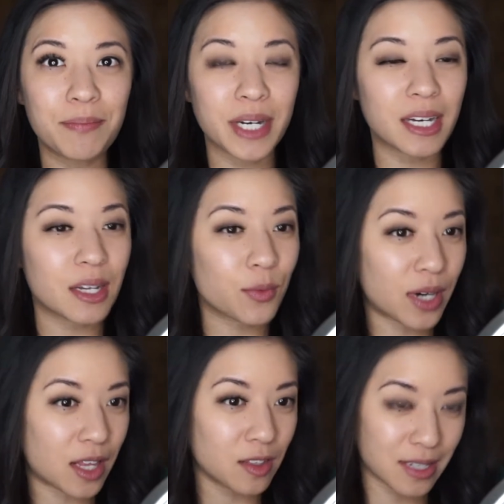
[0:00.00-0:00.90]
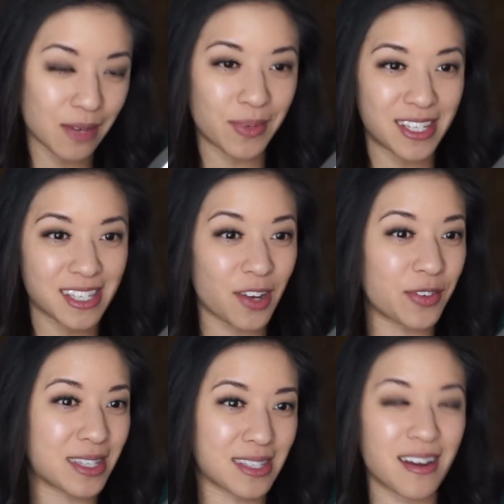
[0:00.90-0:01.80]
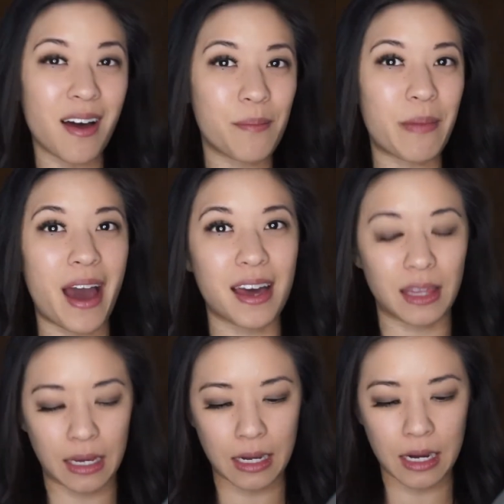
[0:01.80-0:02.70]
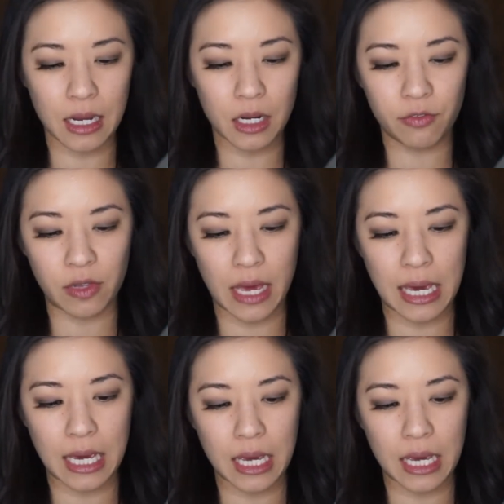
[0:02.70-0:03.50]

but when I look at myself, it's not bad. Like, I kind of like